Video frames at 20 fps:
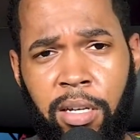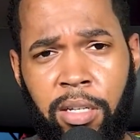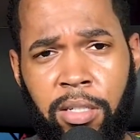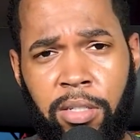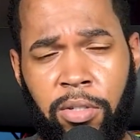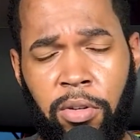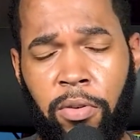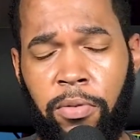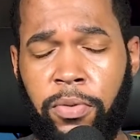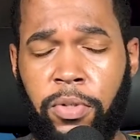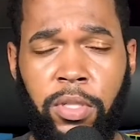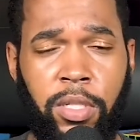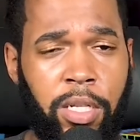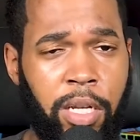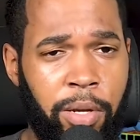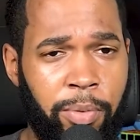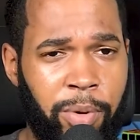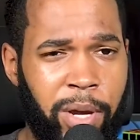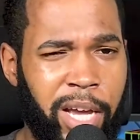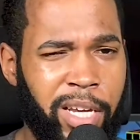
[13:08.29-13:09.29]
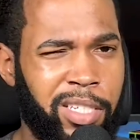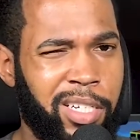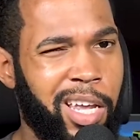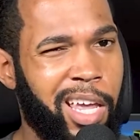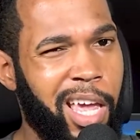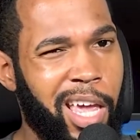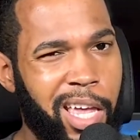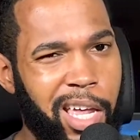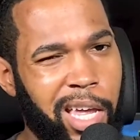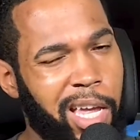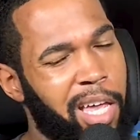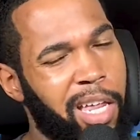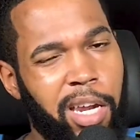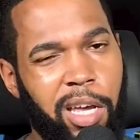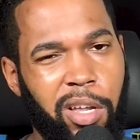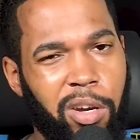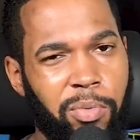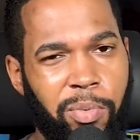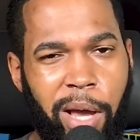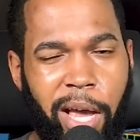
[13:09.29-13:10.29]
Soulful Sunday reaction and any
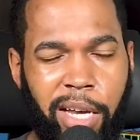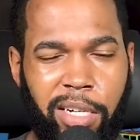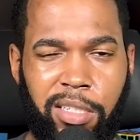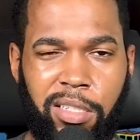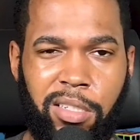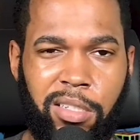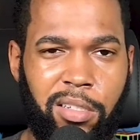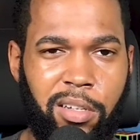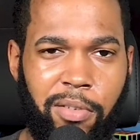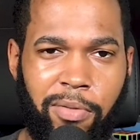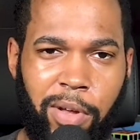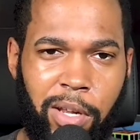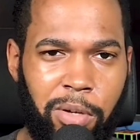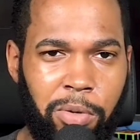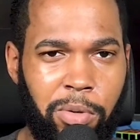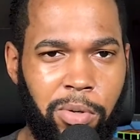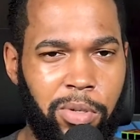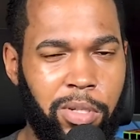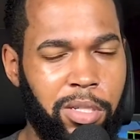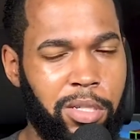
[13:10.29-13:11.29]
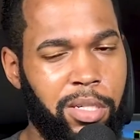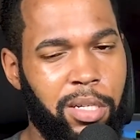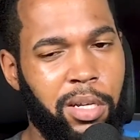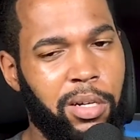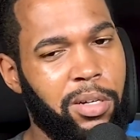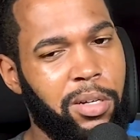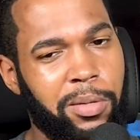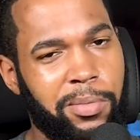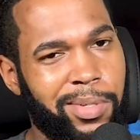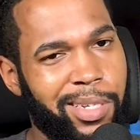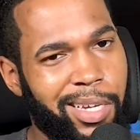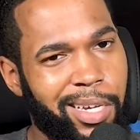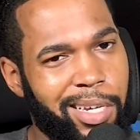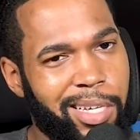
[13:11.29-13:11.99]
other reaction and stuff I do on this channel. You know what I'm saying?